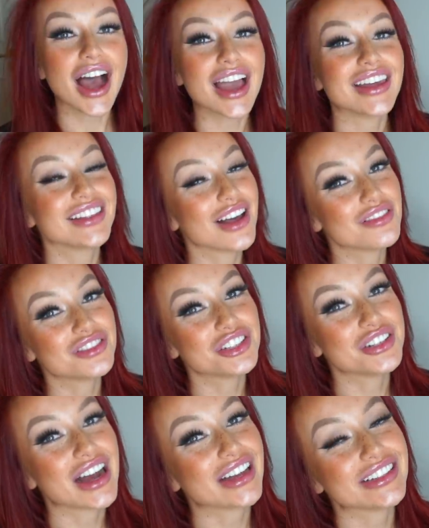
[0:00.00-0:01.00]
I love
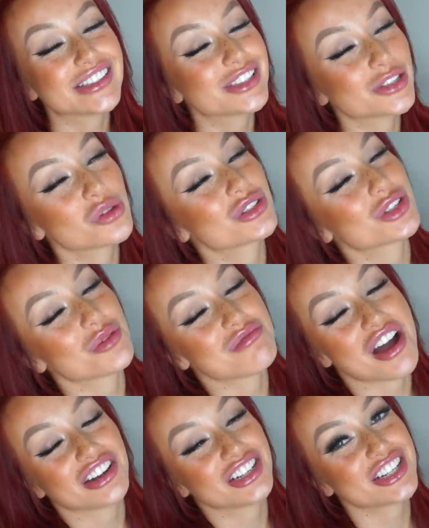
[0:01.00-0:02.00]
you guys so, so
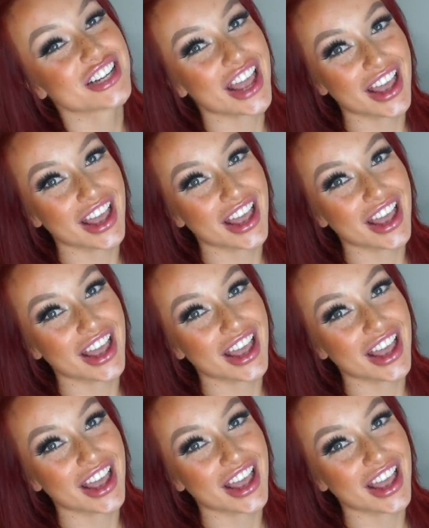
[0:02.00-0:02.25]
much.